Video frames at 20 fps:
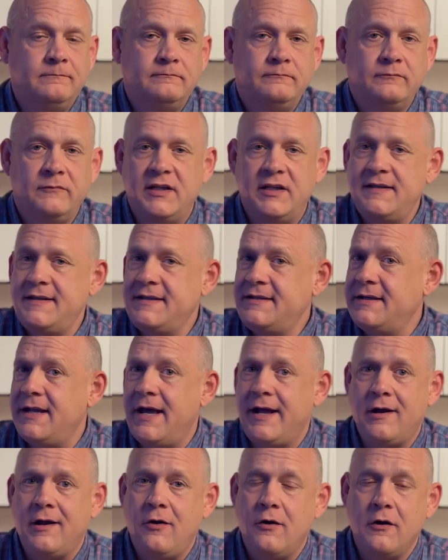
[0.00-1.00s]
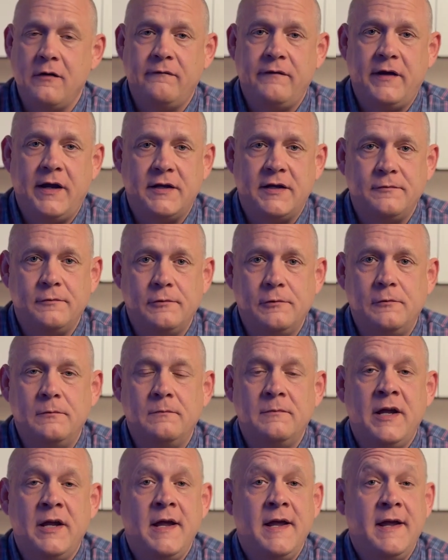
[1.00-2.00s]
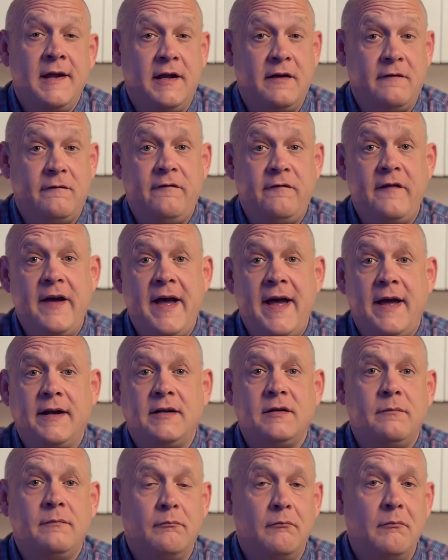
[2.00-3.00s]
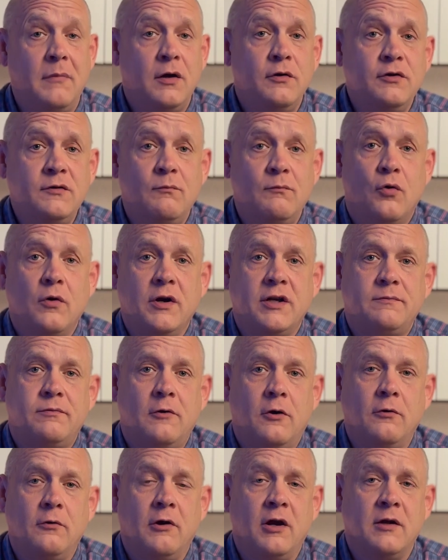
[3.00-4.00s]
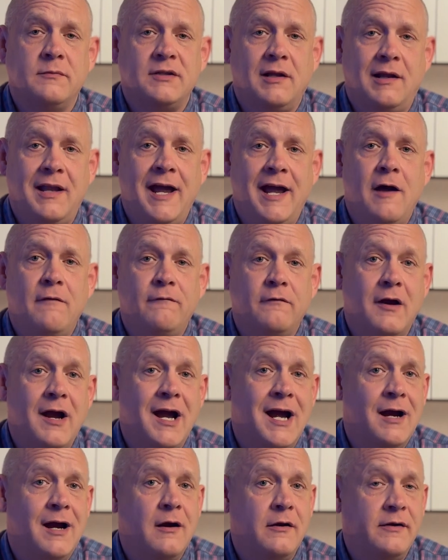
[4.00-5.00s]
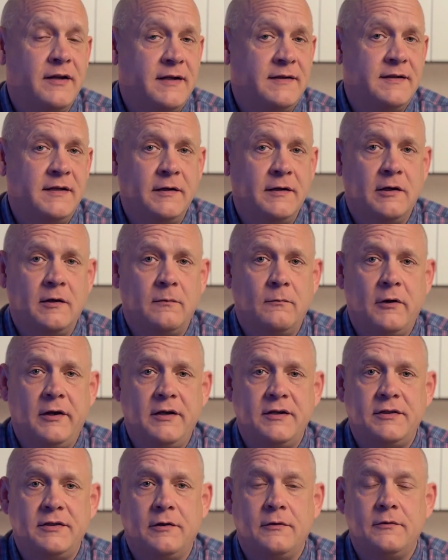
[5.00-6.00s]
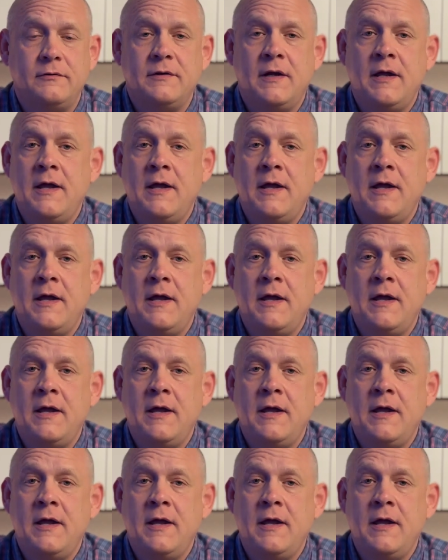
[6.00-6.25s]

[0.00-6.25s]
this is not a hard and fast rule. In fact, most mortgage programs allow for higher debt to income ratios.